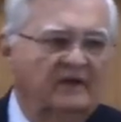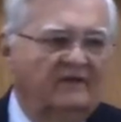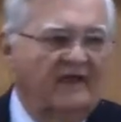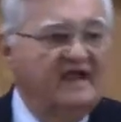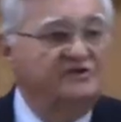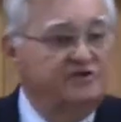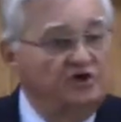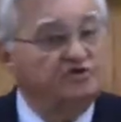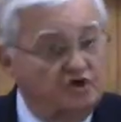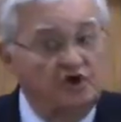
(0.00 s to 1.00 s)
They
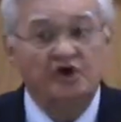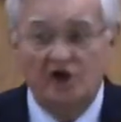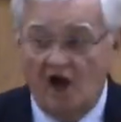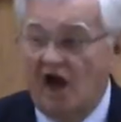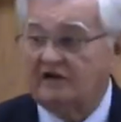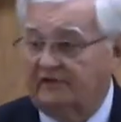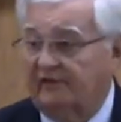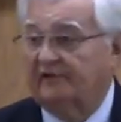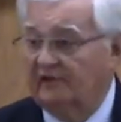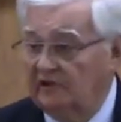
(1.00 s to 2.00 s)
just could not
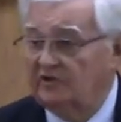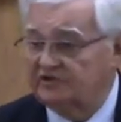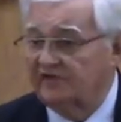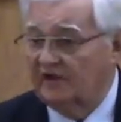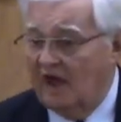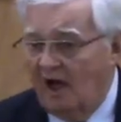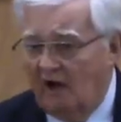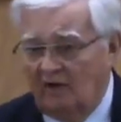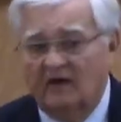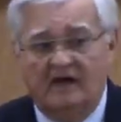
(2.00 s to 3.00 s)
turn loose of the
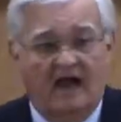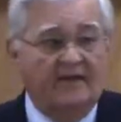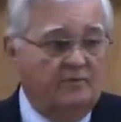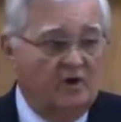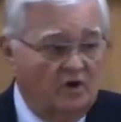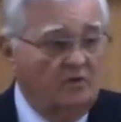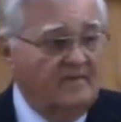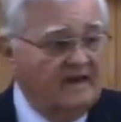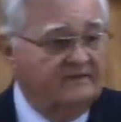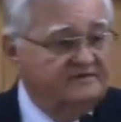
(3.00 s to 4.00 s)
law. And they were going to
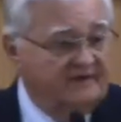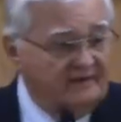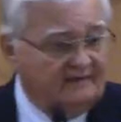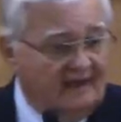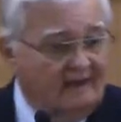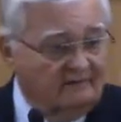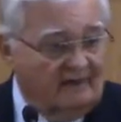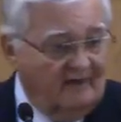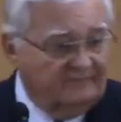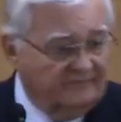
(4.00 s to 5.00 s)
make the Gentile
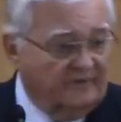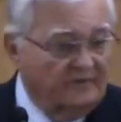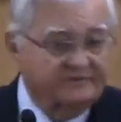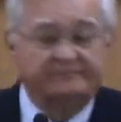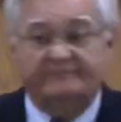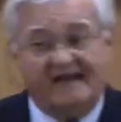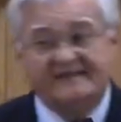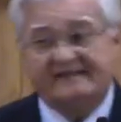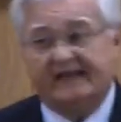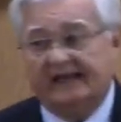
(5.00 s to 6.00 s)
converts
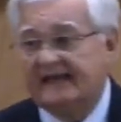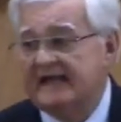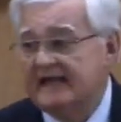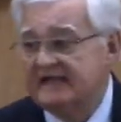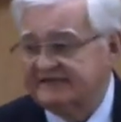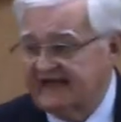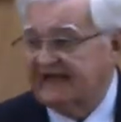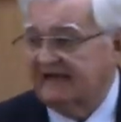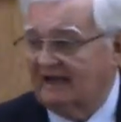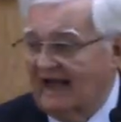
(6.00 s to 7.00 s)
basically
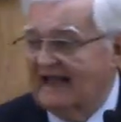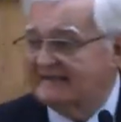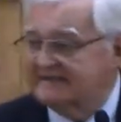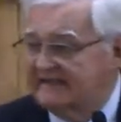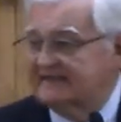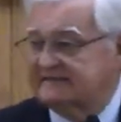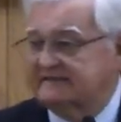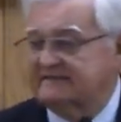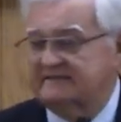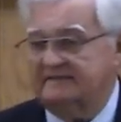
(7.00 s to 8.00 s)
second class
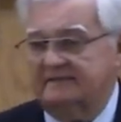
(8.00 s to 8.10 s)
citizens.